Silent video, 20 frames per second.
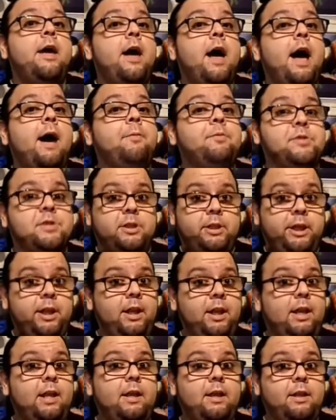I was a
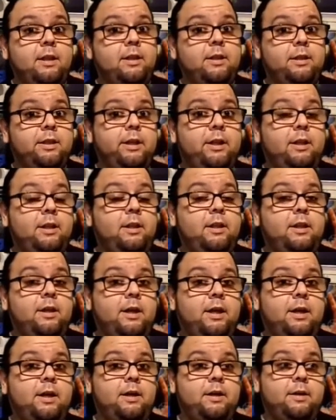
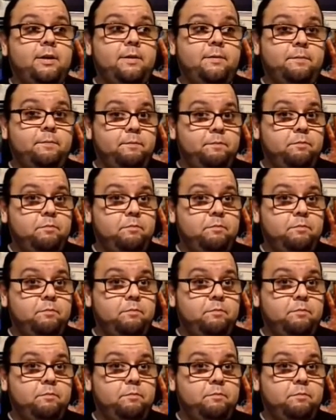little